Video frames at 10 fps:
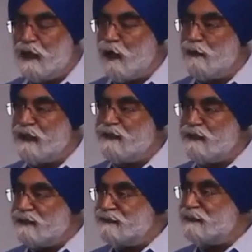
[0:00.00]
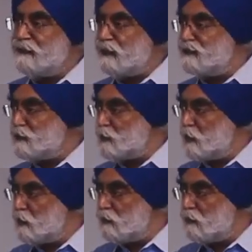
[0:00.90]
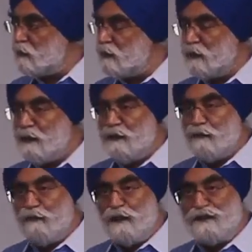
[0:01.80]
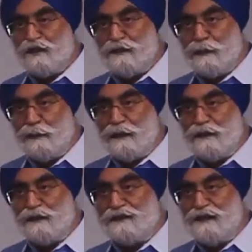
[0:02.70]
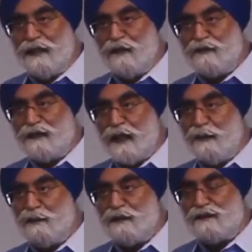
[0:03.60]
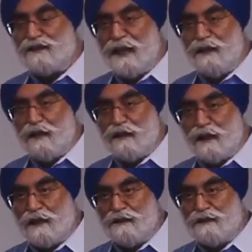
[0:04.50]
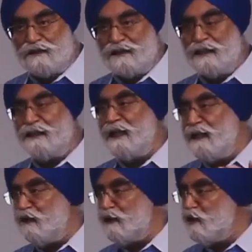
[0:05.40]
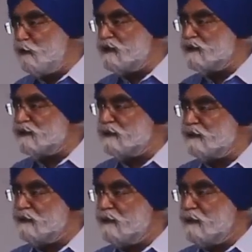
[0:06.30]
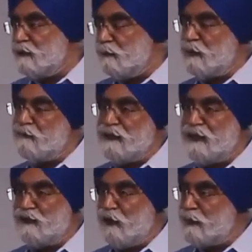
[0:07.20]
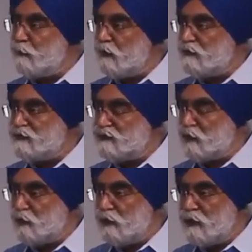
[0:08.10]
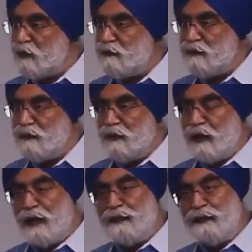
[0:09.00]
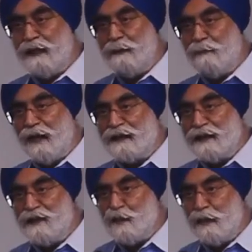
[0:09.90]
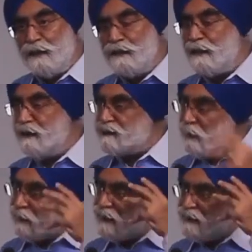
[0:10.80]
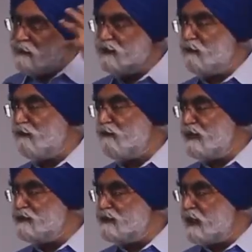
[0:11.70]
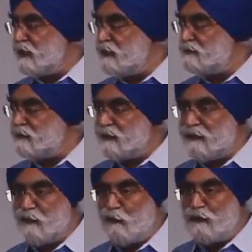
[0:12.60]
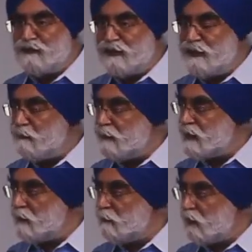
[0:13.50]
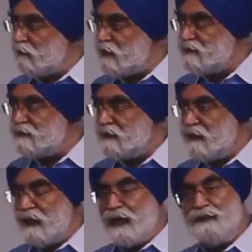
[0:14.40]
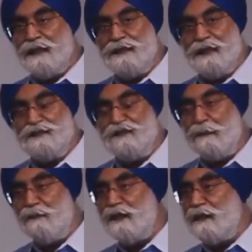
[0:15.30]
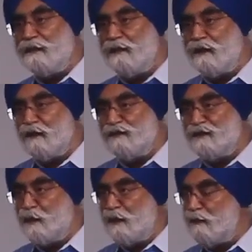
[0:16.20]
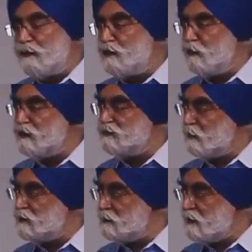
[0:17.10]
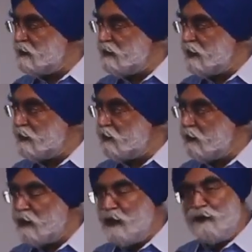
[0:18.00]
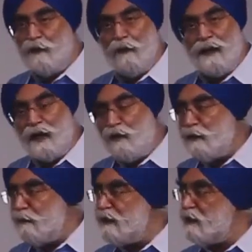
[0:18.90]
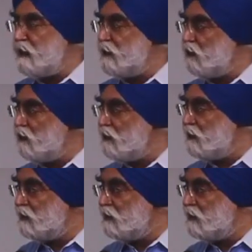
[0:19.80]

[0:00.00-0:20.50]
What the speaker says: how many tests it has to go? First on the birds, then on the animals, then on others, and then on humans. But when economic policies are rolled out and they impact each one, somebody thinks of a fancy idea sitting on Wall Street making profits, and that gets replicated across the world with no responsibility later on, no accountability later on.